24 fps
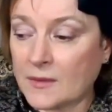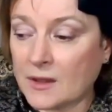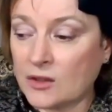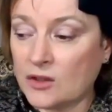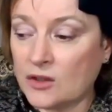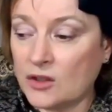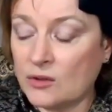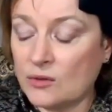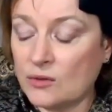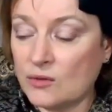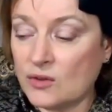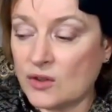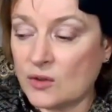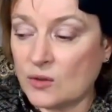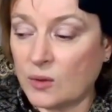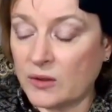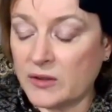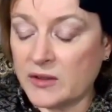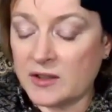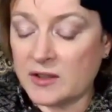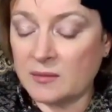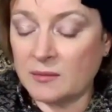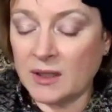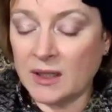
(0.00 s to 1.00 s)
use
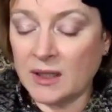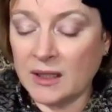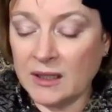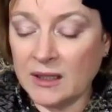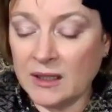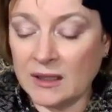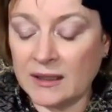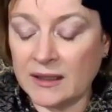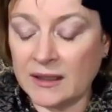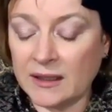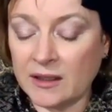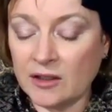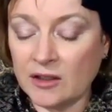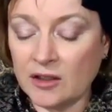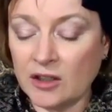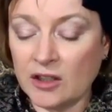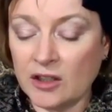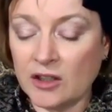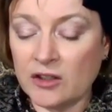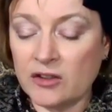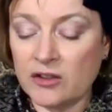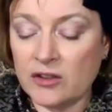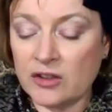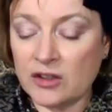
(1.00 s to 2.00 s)
quantum healing
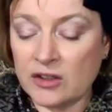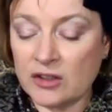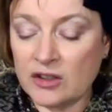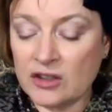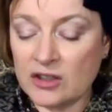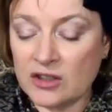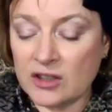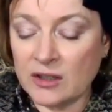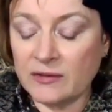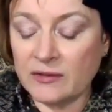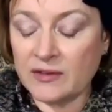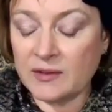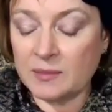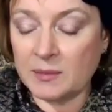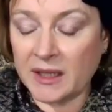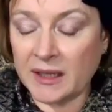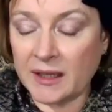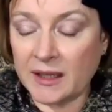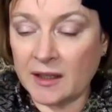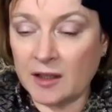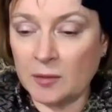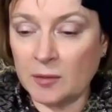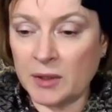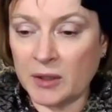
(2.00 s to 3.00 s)
to shift my
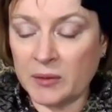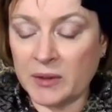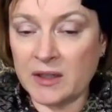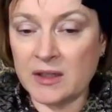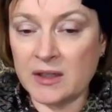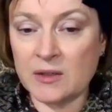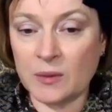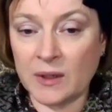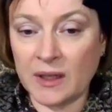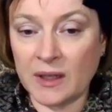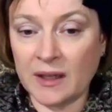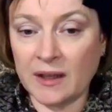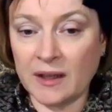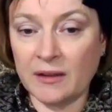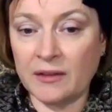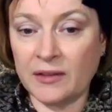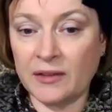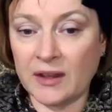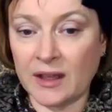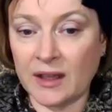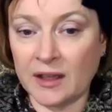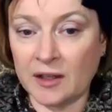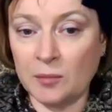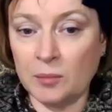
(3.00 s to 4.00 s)
elbow into a
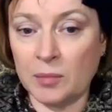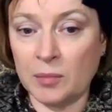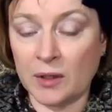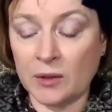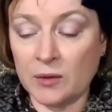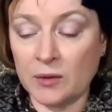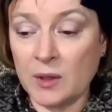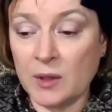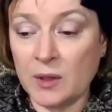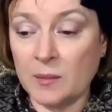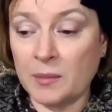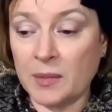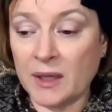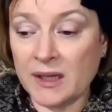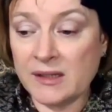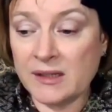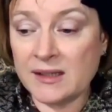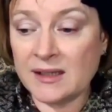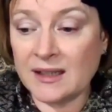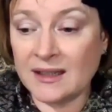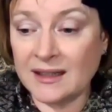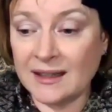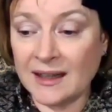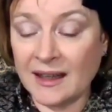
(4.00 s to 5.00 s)
healthy elbow by
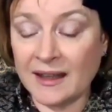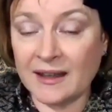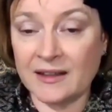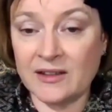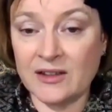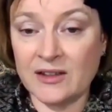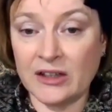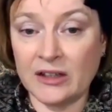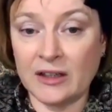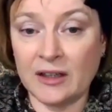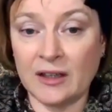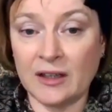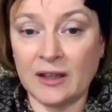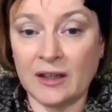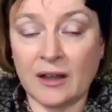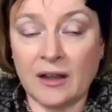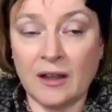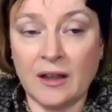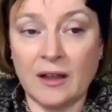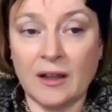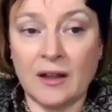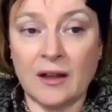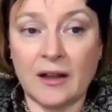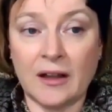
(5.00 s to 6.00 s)
selecting
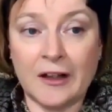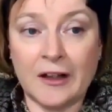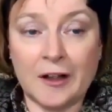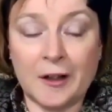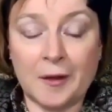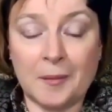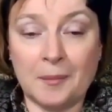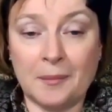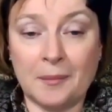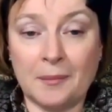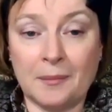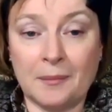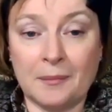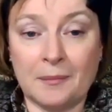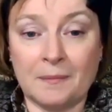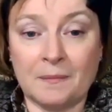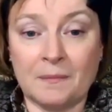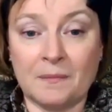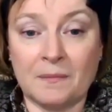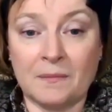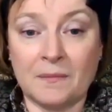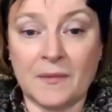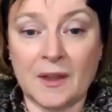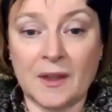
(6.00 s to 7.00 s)
a
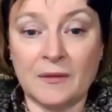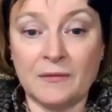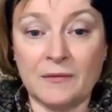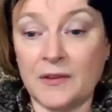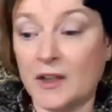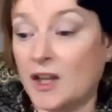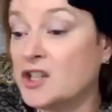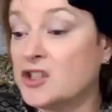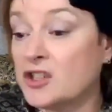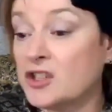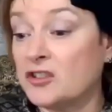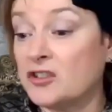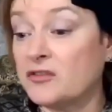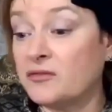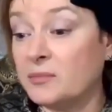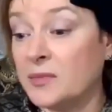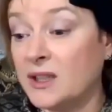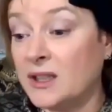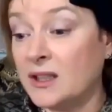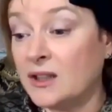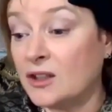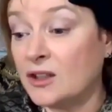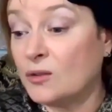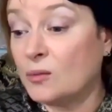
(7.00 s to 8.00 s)
version of
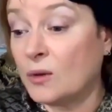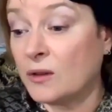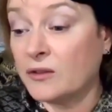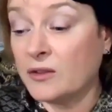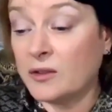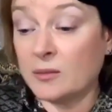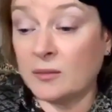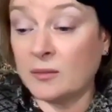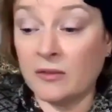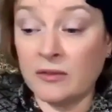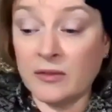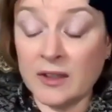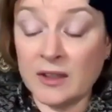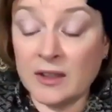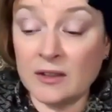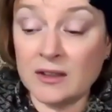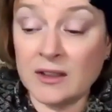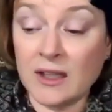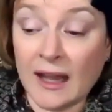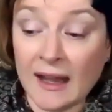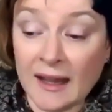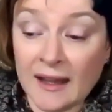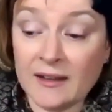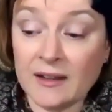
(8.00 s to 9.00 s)
me in the quantum field
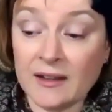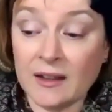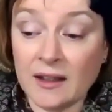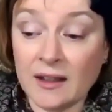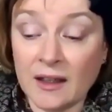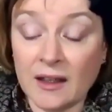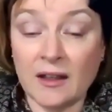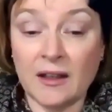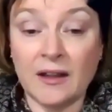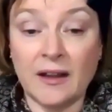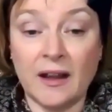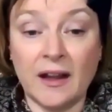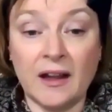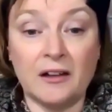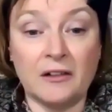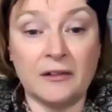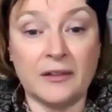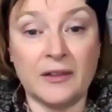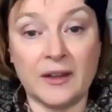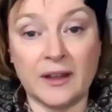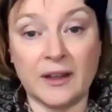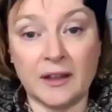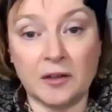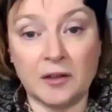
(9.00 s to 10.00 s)
that has a
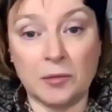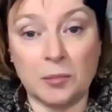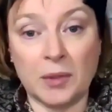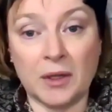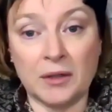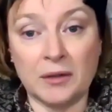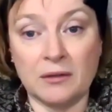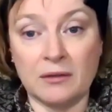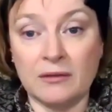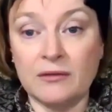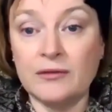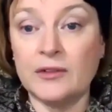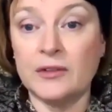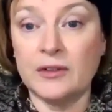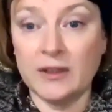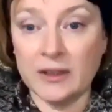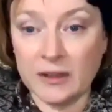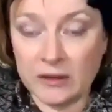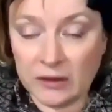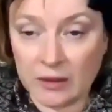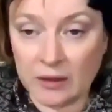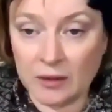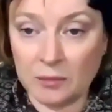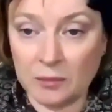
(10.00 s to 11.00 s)
healthy elbow, for
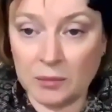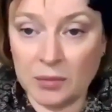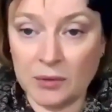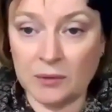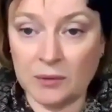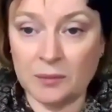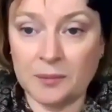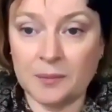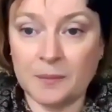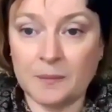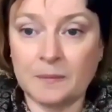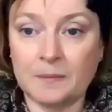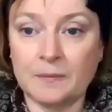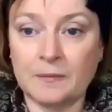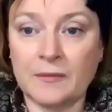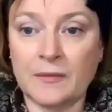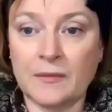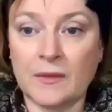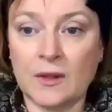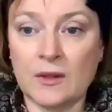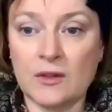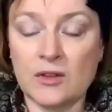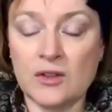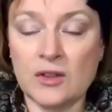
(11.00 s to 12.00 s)
example.
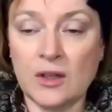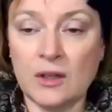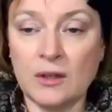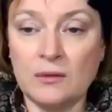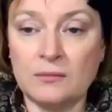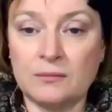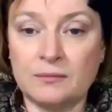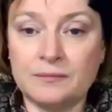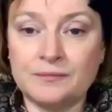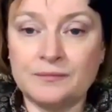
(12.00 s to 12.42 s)
So